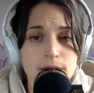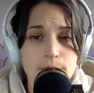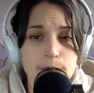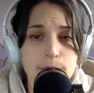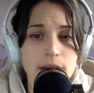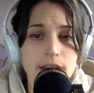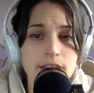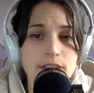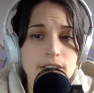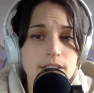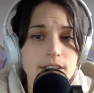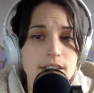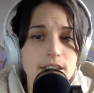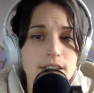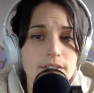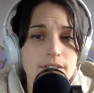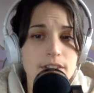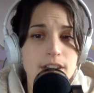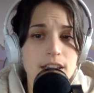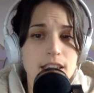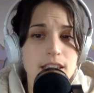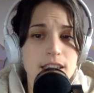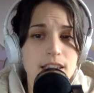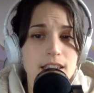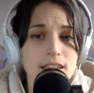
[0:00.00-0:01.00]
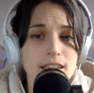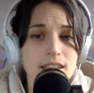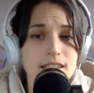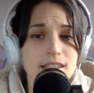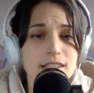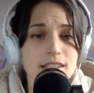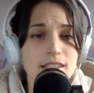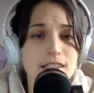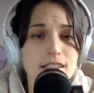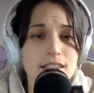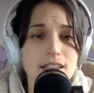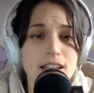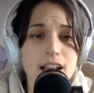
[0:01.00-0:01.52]
Positivity is
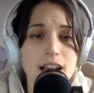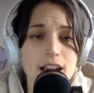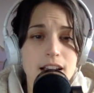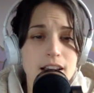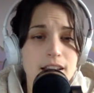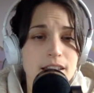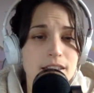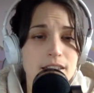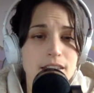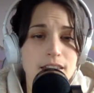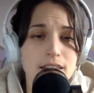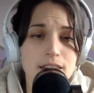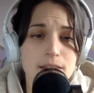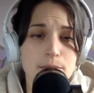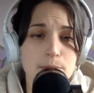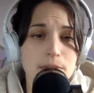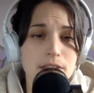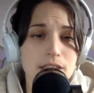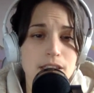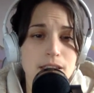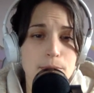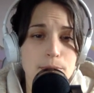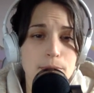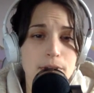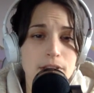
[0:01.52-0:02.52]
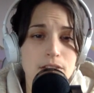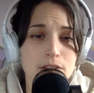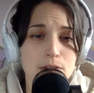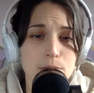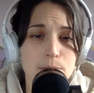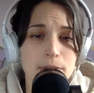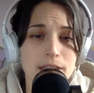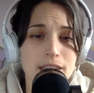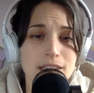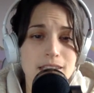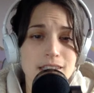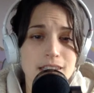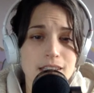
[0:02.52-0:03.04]
not the missing puzzle
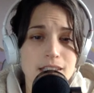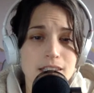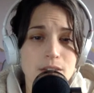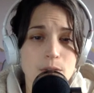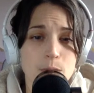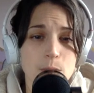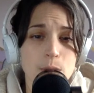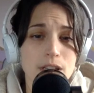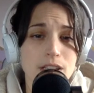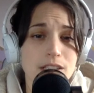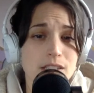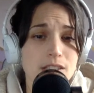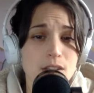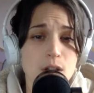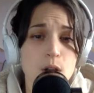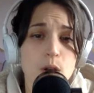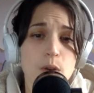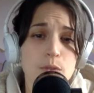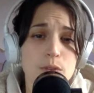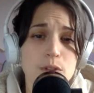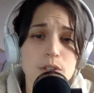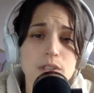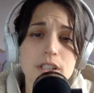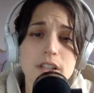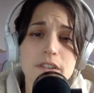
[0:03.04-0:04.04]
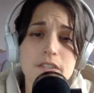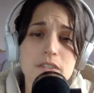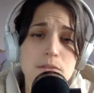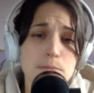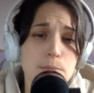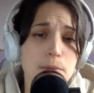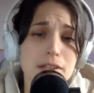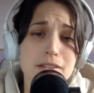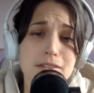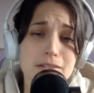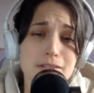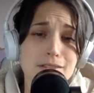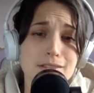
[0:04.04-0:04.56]
piece that's going to solve your life's
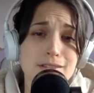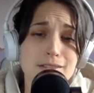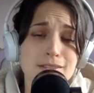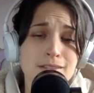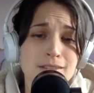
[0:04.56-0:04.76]
puzzle,